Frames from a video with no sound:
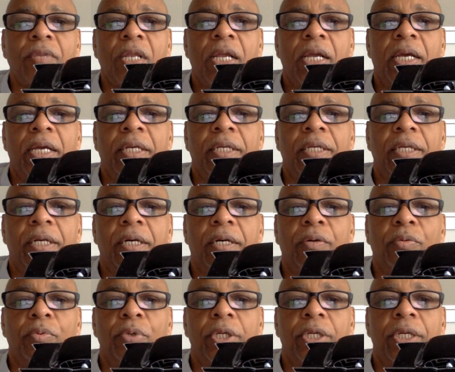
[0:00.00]
And
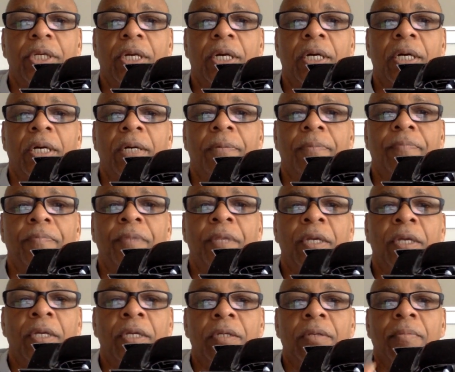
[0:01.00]
you
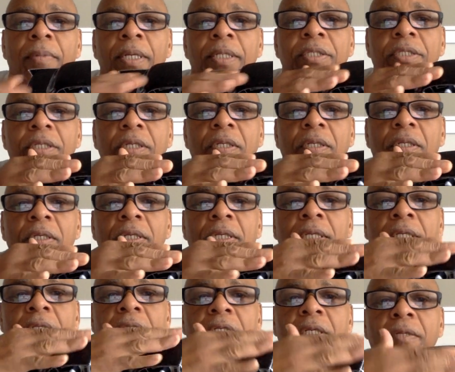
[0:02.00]
might see a little
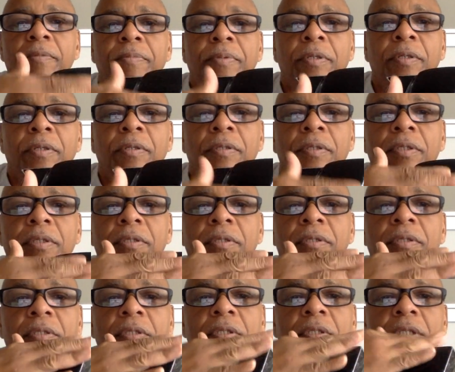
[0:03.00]
lint up here. This is
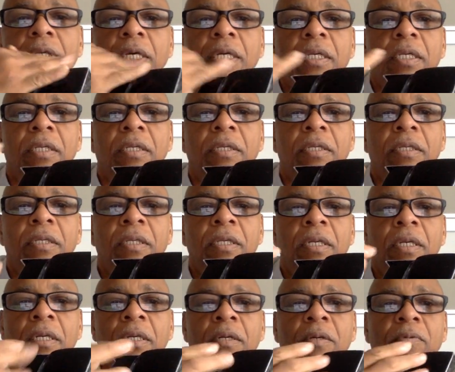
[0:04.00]
just kind of
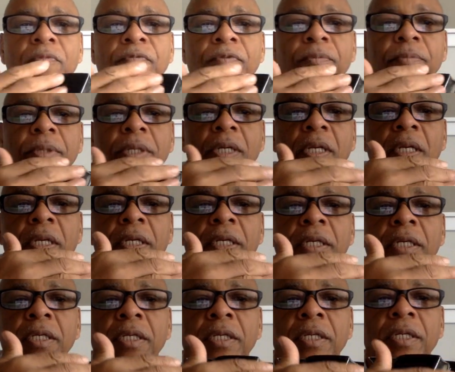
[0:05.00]
for me
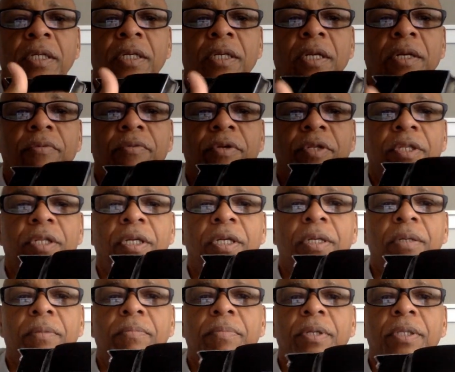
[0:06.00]
cleaning it and
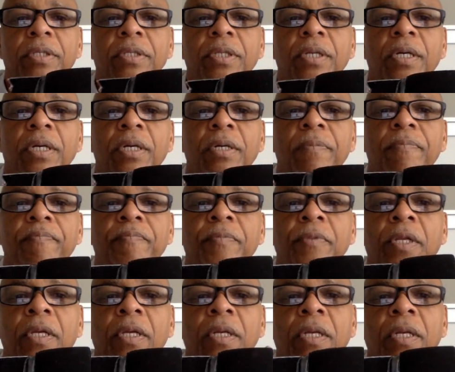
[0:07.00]
everything. But
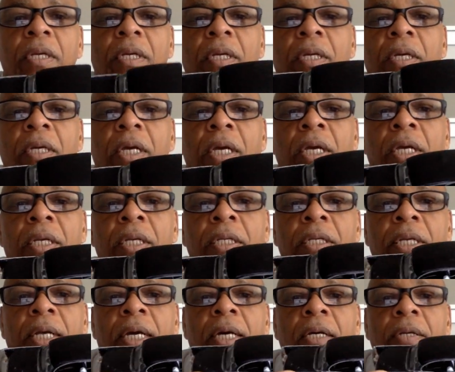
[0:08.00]
and
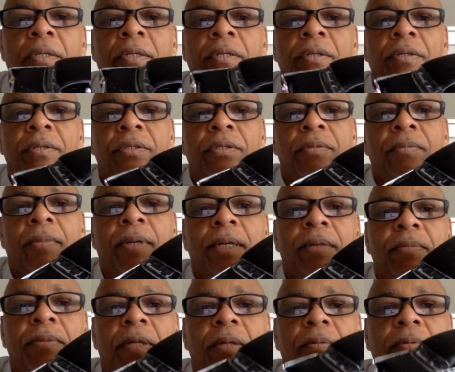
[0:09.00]
down here you might
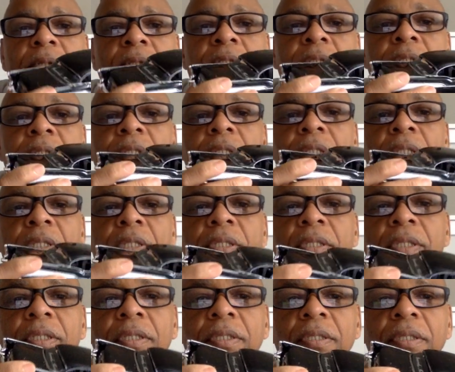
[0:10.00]
be able to see
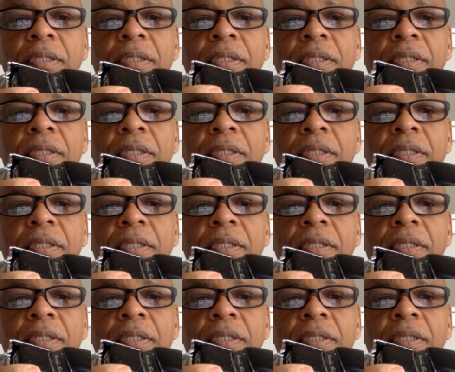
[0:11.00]
the